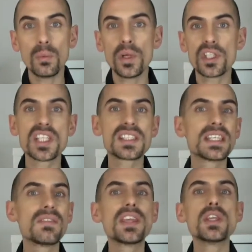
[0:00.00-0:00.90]
which is
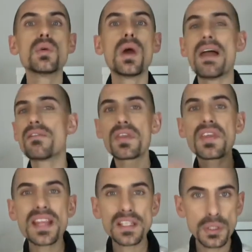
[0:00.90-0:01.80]
giving you
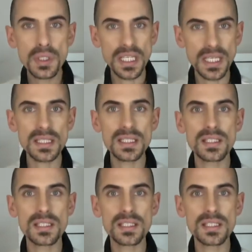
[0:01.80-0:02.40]
everything that you need.